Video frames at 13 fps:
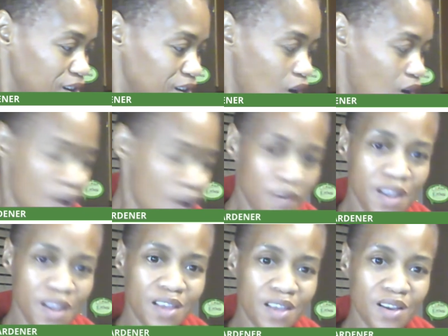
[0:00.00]
over the
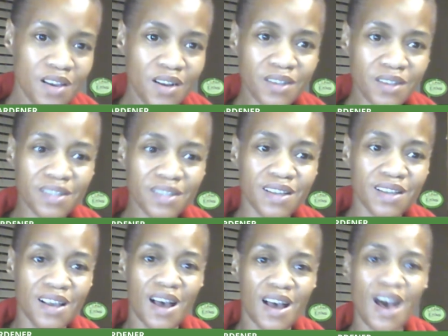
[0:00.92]
years,
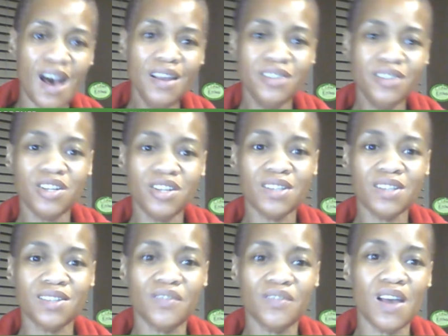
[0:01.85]
I done just
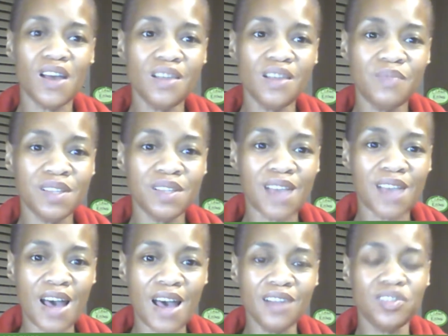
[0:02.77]
developed this
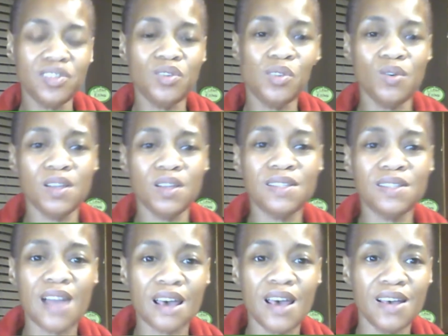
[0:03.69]
attitude. It's
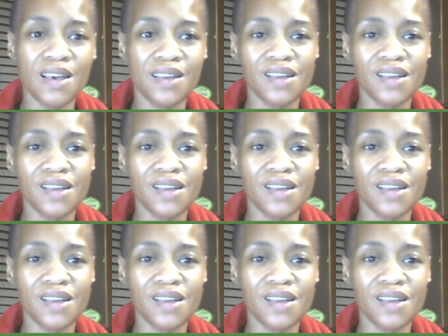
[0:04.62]
like